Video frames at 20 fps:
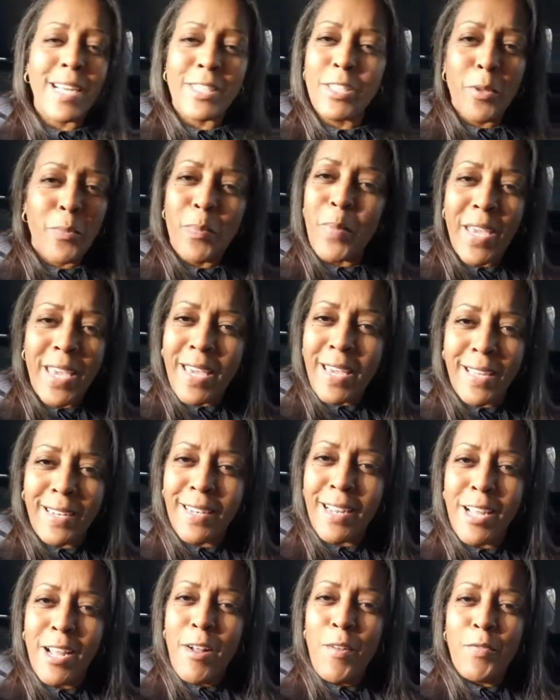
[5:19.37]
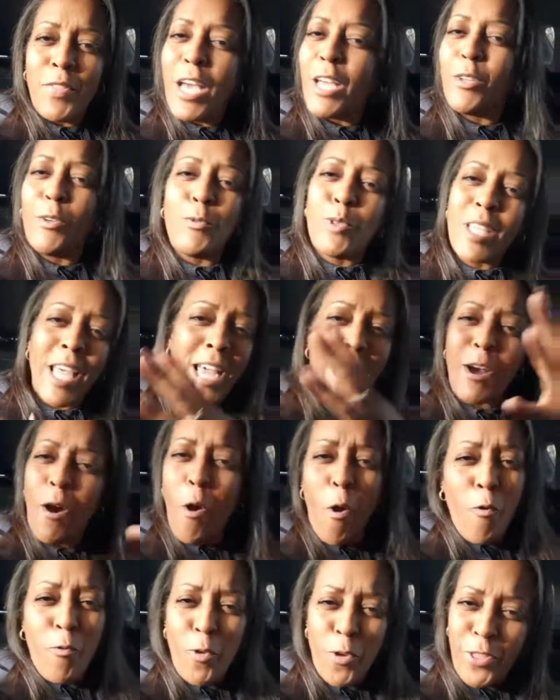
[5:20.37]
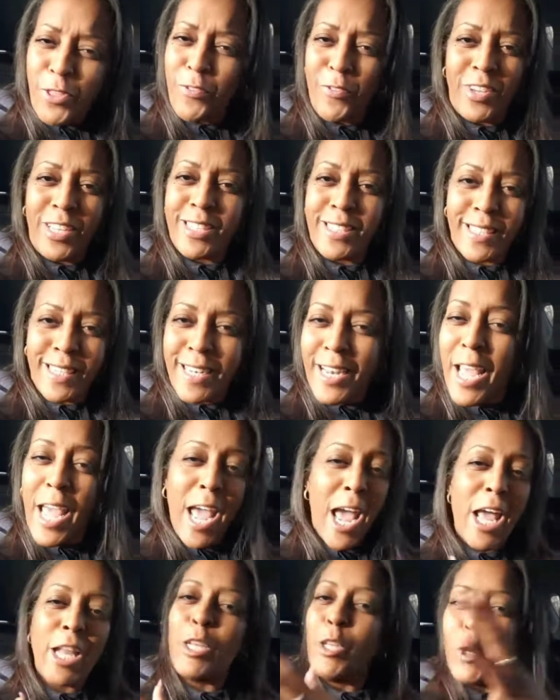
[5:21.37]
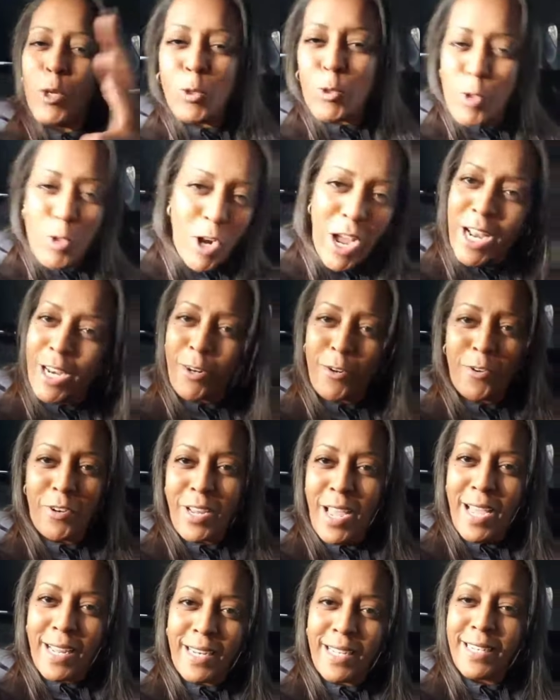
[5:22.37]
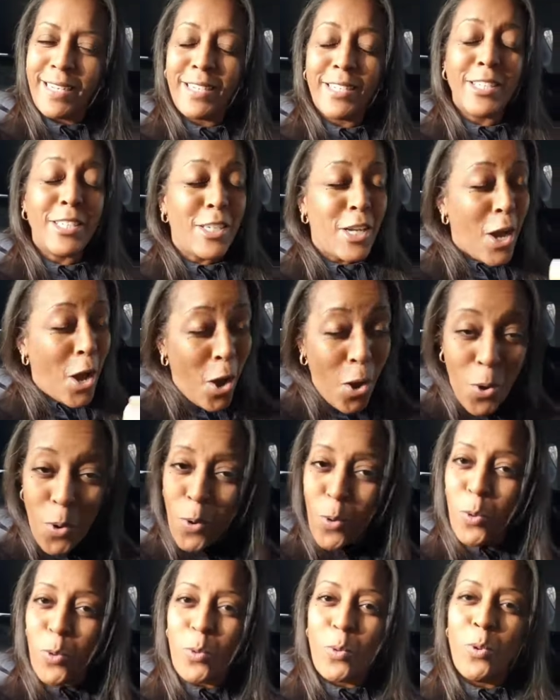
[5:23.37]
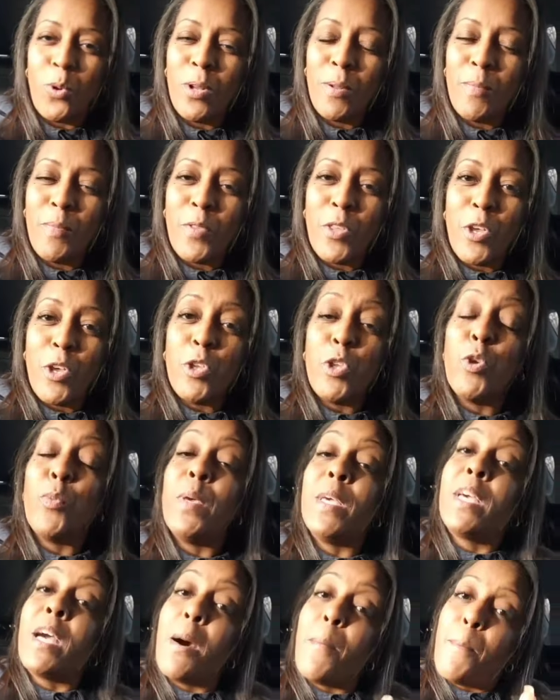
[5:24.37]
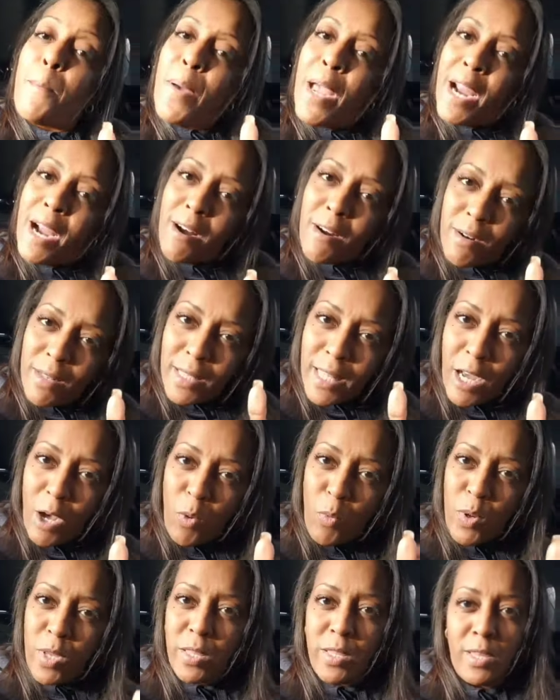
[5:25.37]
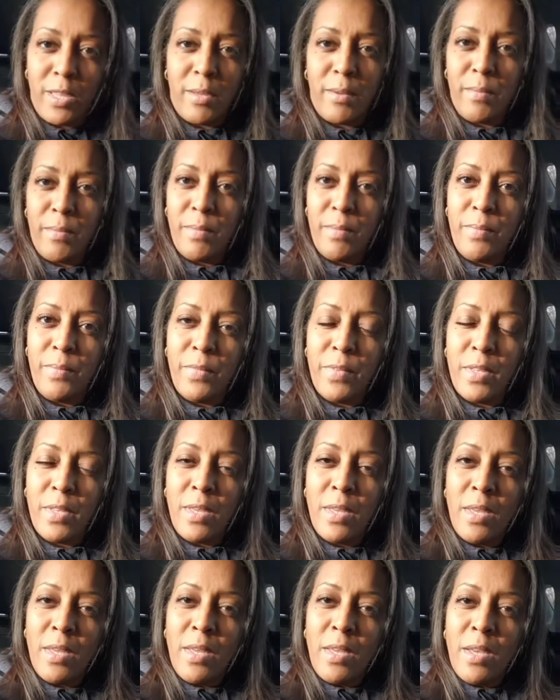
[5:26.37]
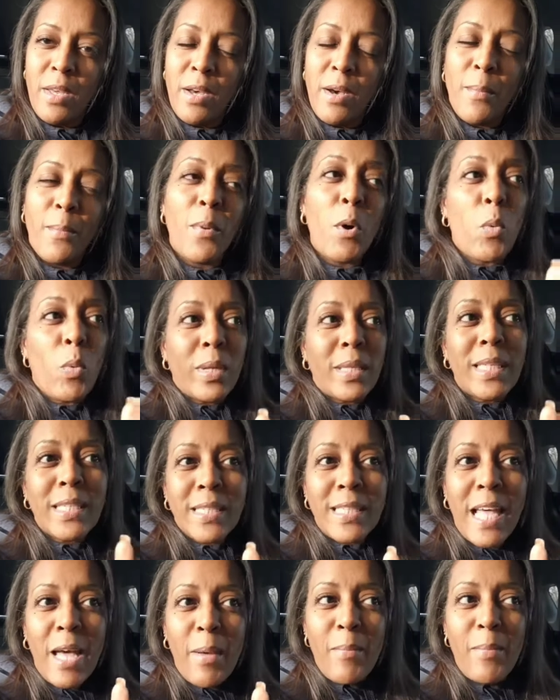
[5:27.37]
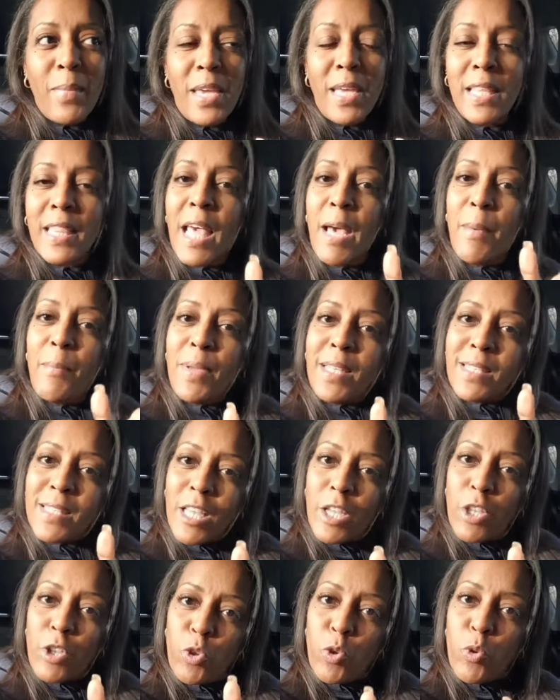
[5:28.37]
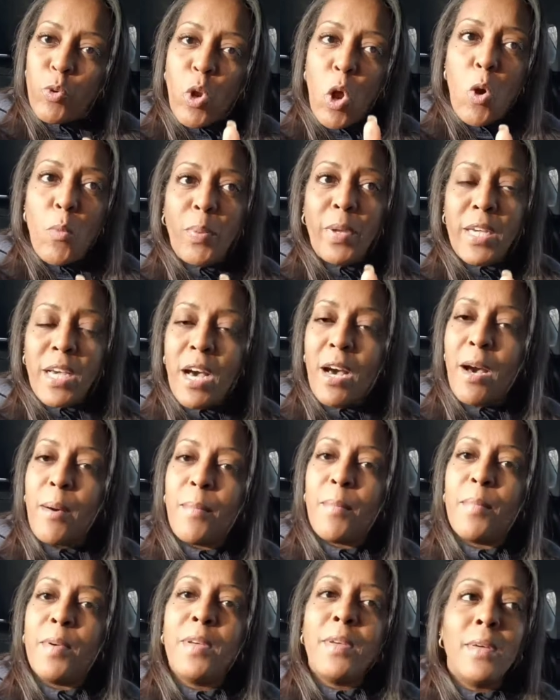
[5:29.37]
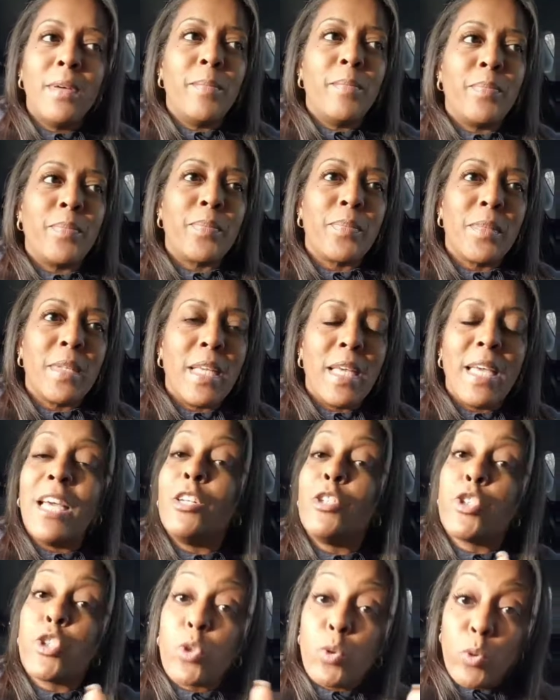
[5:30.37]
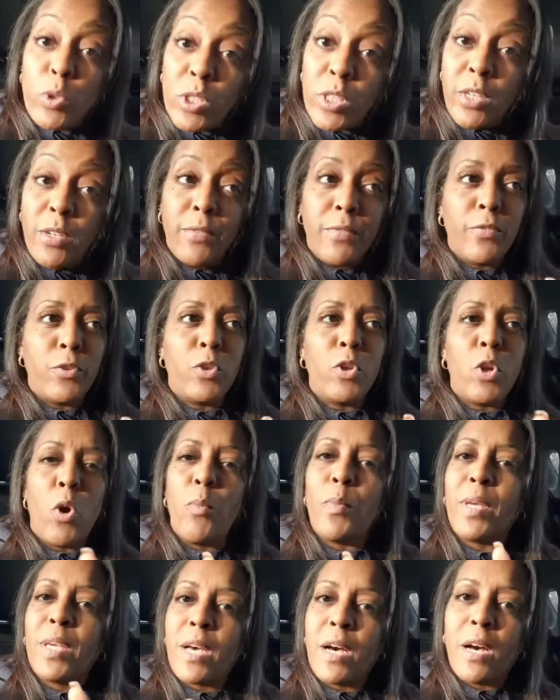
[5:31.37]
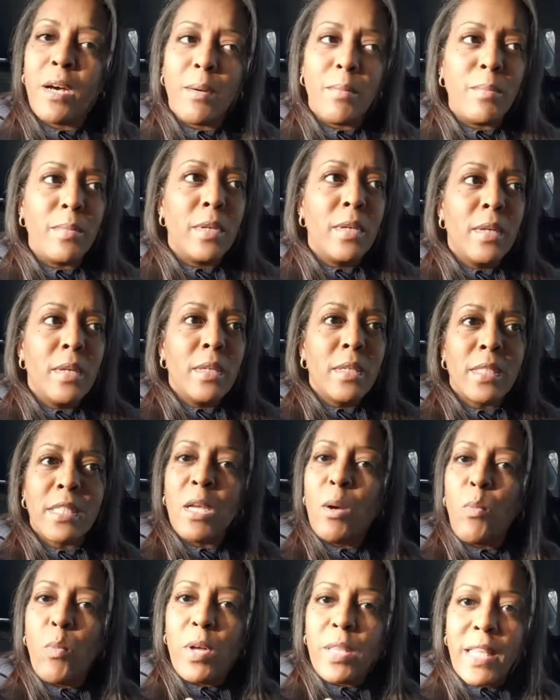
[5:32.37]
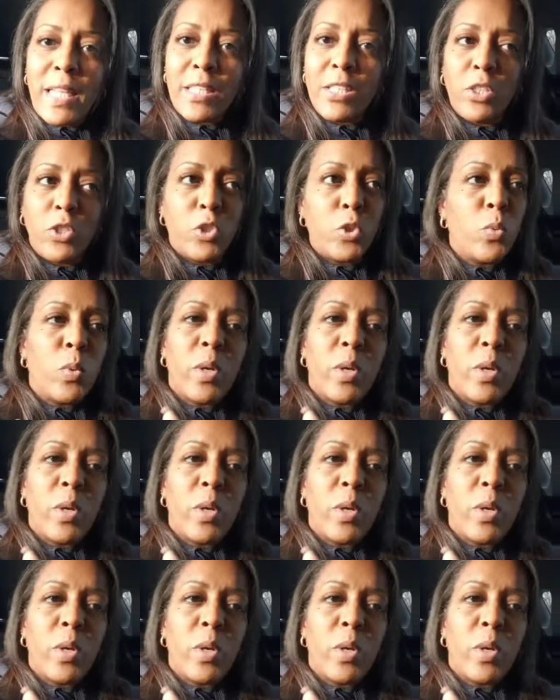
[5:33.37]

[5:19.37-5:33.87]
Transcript: that doesn't mean that you take over the vision and you try to create it. No, you become parallel with him. But what does that mean? That means that you don't become intrusive. You don't become someone that's